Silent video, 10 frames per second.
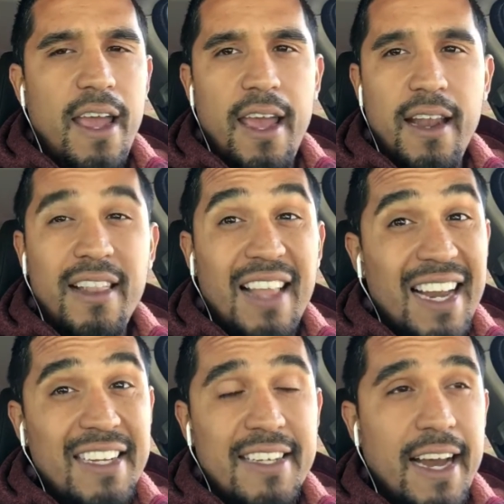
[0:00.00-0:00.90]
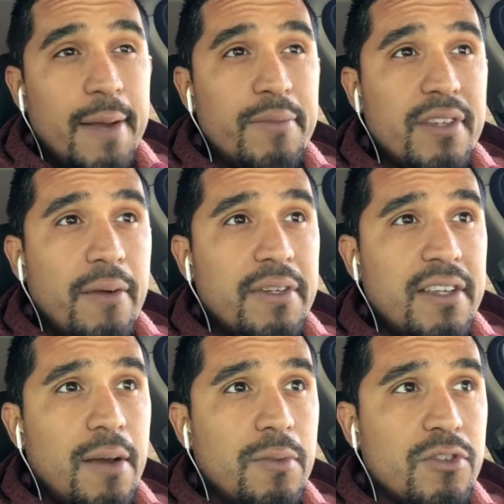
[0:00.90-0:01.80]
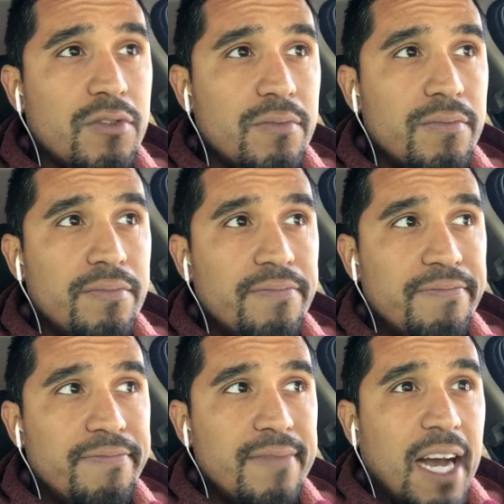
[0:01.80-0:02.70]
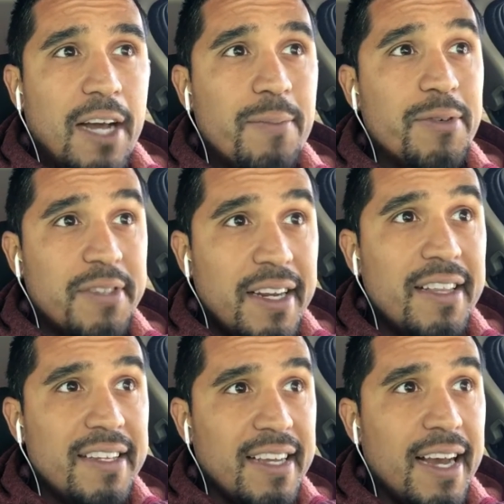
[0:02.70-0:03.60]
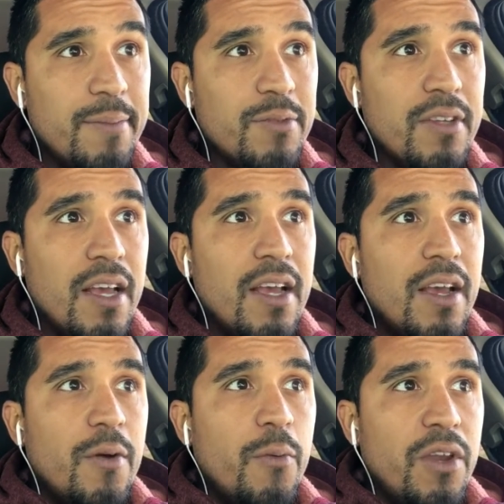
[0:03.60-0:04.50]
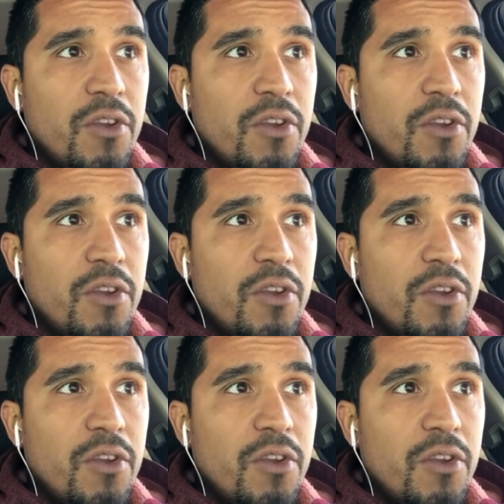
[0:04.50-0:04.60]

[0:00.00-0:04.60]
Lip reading: And a lot of times, I would say almost 100% of the times, when